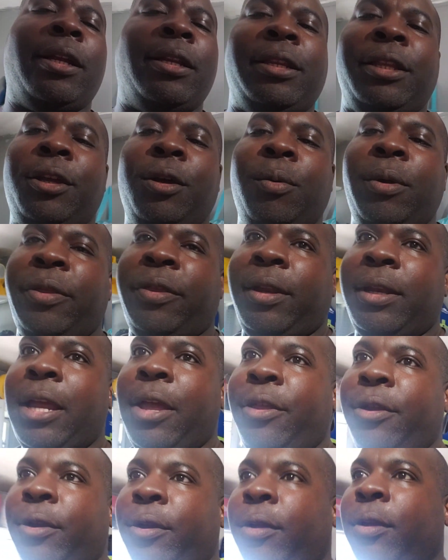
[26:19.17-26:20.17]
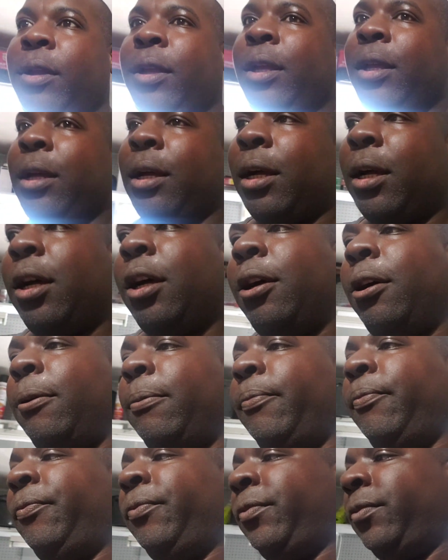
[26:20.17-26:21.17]
deal with another
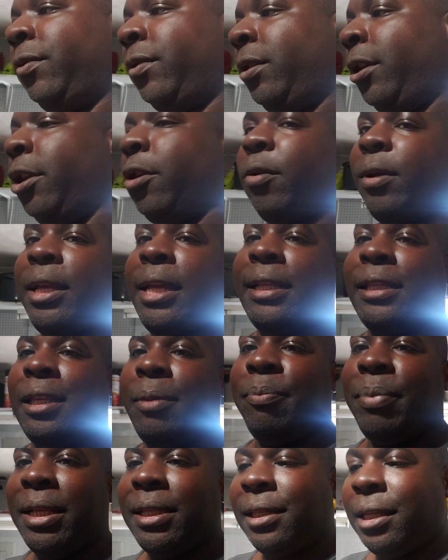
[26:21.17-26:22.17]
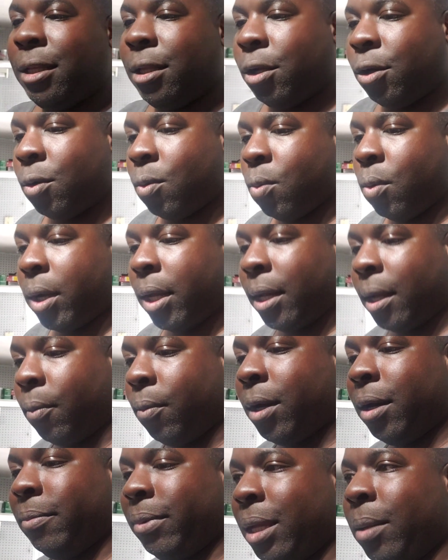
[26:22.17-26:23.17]
itsy bitsy little one. I
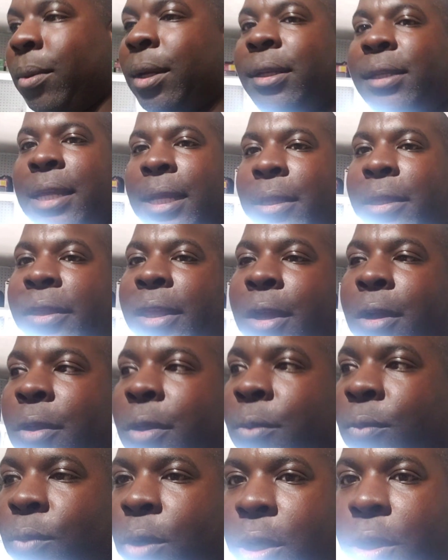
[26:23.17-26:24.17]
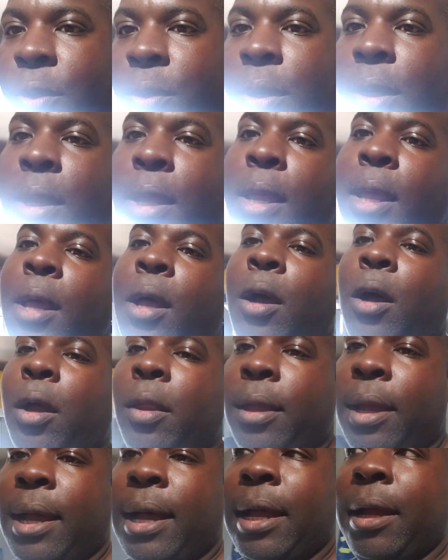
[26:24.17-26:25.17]
want to be able to take the thing on the road, on
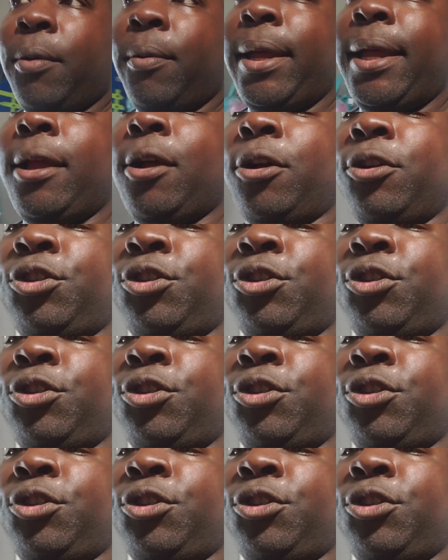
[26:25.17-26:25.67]
the highway, on